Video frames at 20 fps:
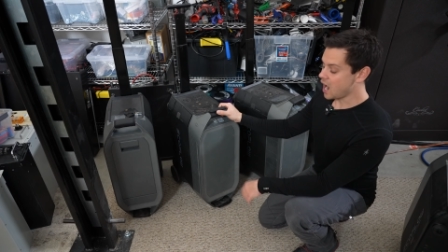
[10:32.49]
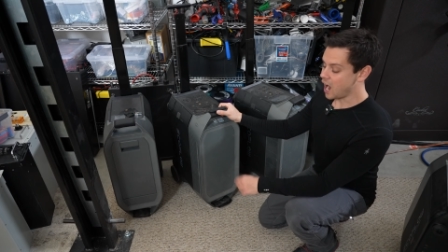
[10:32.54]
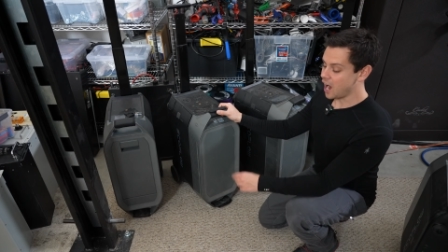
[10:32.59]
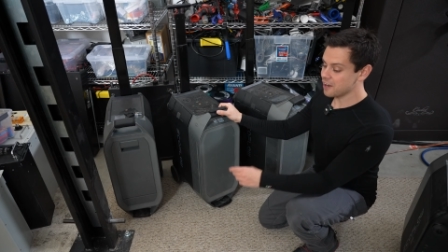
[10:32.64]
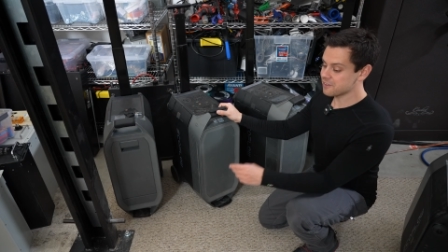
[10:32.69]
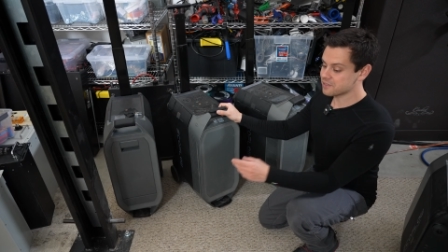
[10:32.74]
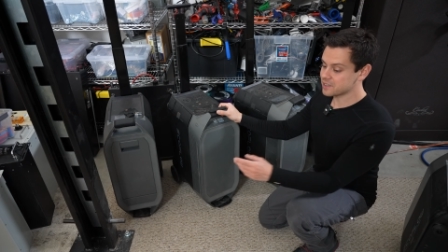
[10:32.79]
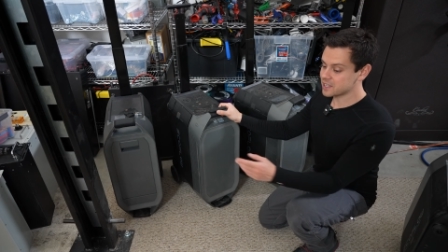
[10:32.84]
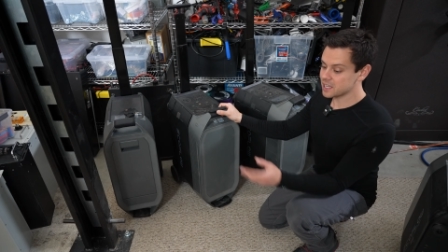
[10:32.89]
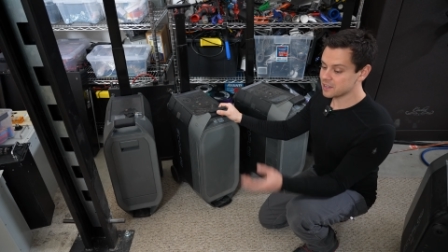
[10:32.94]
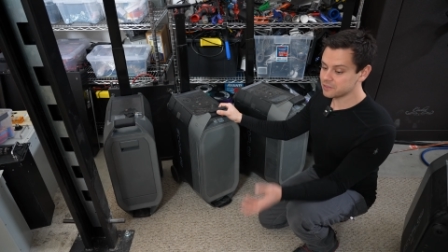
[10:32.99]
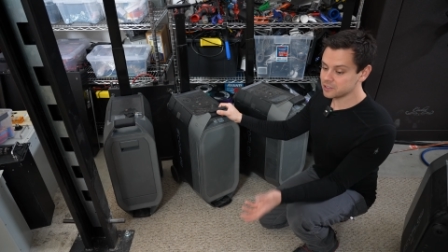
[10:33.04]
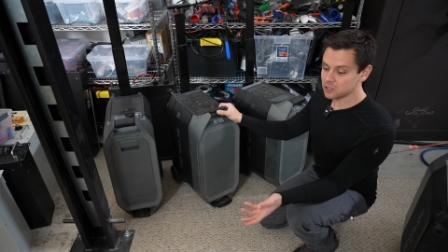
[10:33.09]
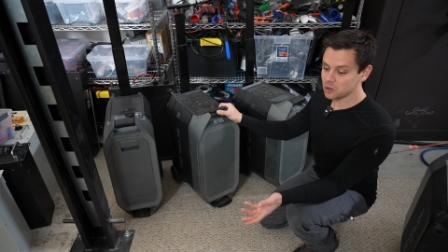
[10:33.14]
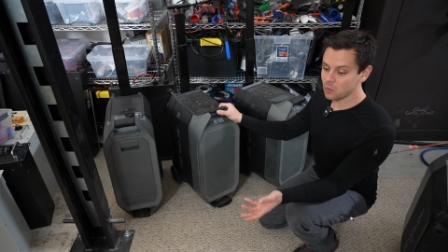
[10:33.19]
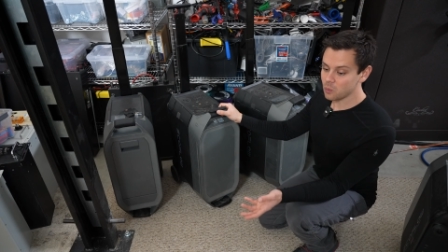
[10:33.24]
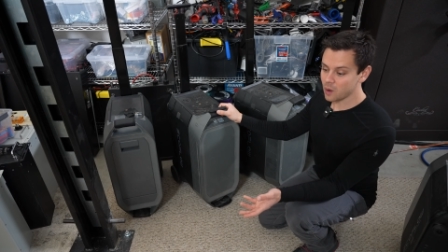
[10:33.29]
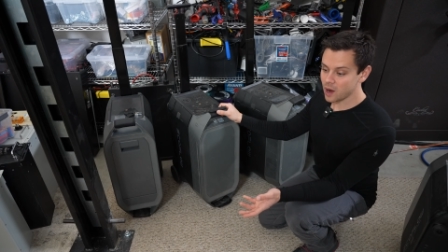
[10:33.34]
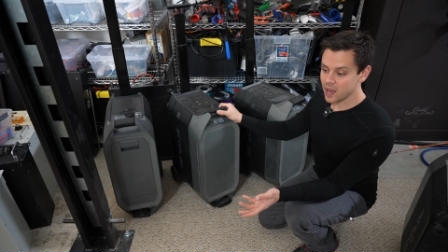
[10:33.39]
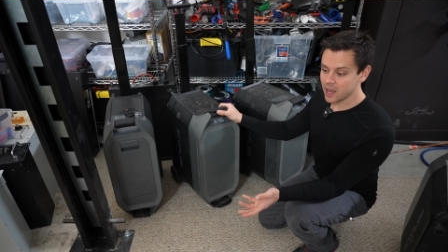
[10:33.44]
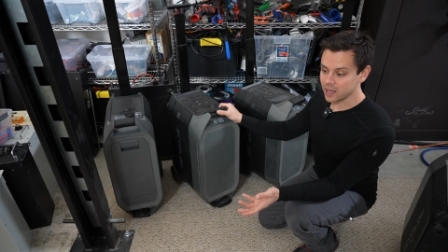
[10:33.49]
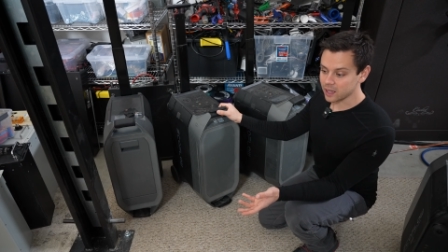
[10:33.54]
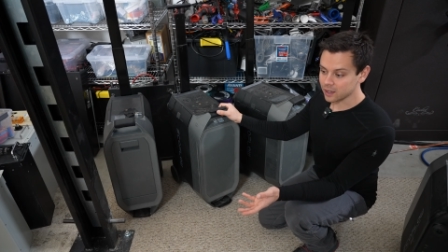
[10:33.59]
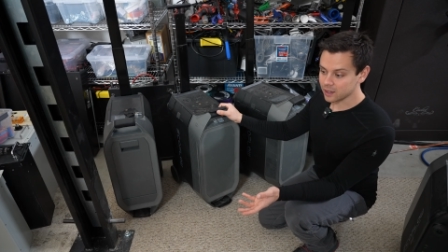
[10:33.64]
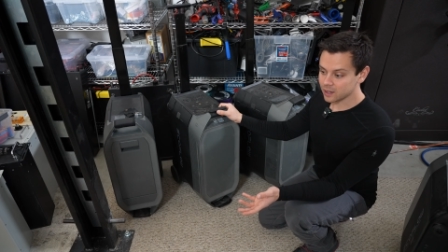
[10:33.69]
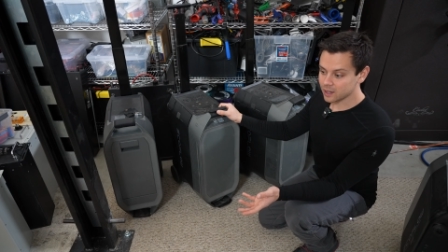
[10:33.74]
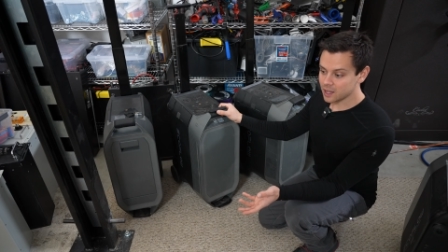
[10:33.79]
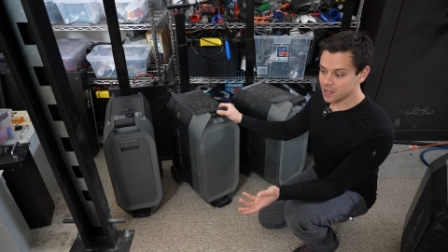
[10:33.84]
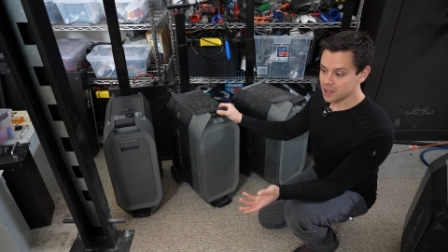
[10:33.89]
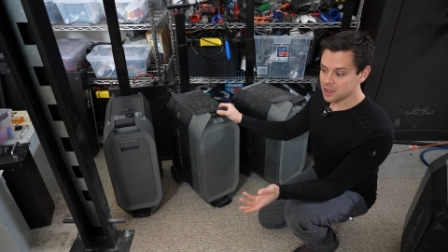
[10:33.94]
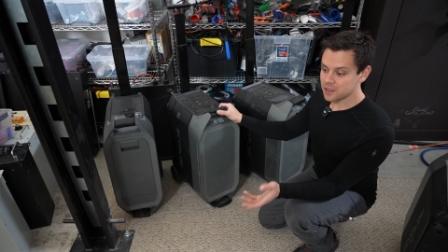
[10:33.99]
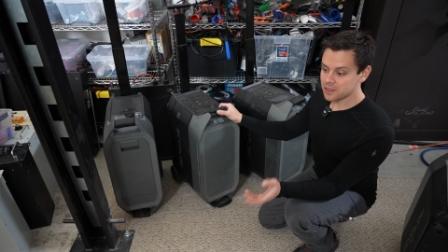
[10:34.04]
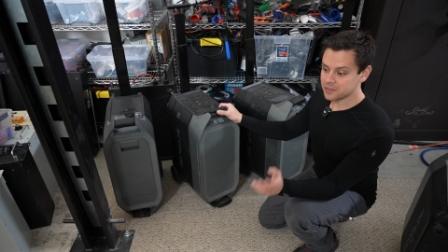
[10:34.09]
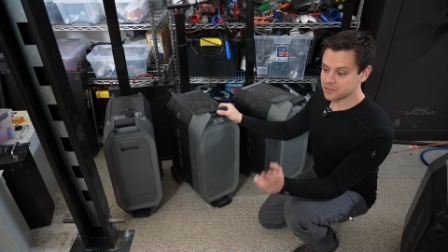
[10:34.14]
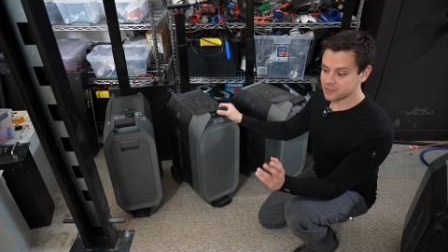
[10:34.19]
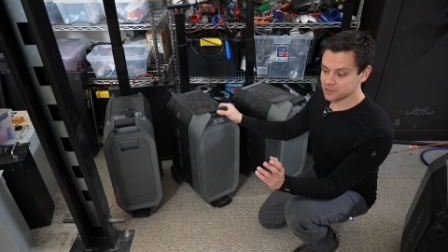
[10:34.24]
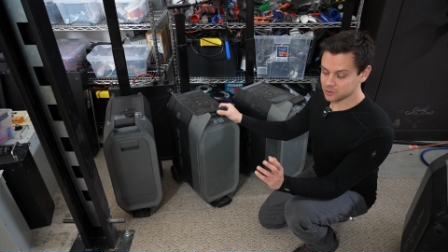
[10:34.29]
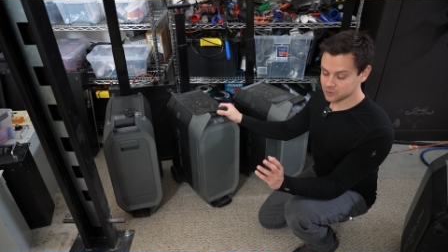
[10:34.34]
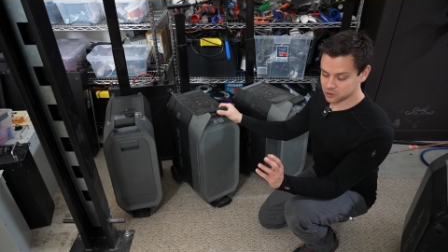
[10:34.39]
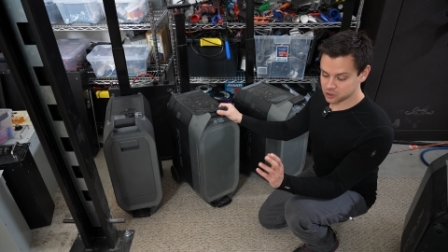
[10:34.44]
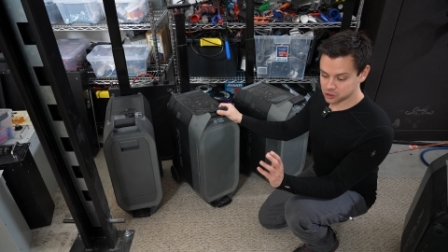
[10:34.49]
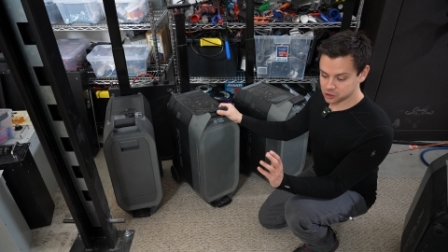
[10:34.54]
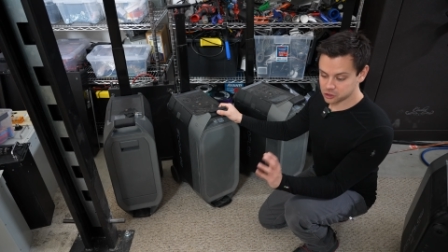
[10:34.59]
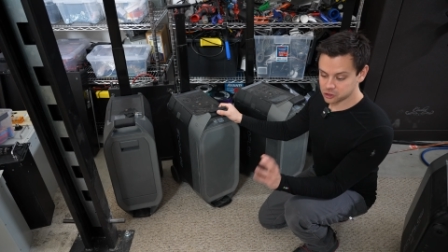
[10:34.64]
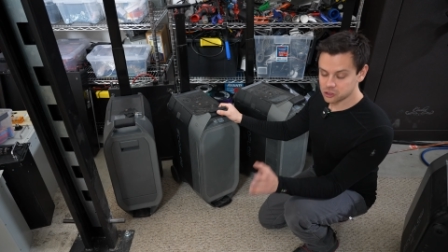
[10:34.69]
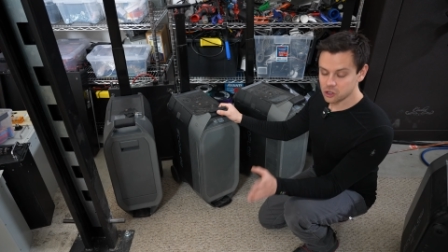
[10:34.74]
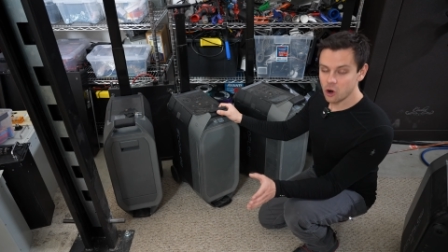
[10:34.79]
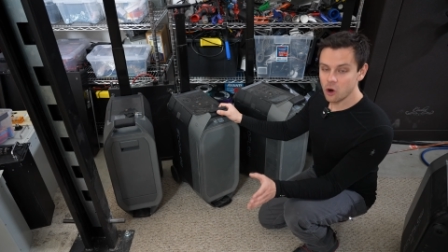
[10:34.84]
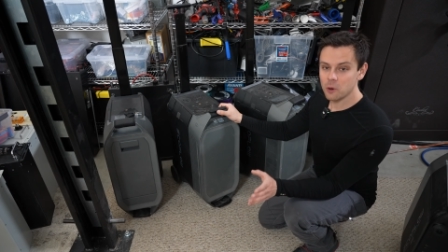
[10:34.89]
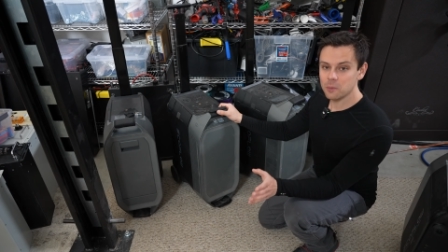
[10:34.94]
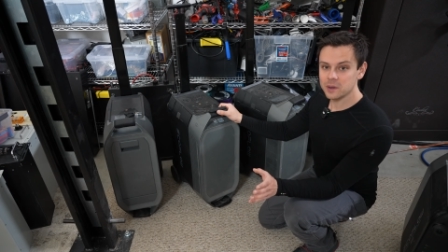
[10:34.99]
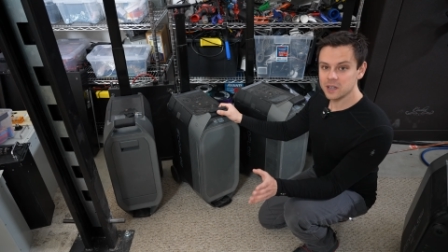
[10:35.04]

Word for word: I've given away so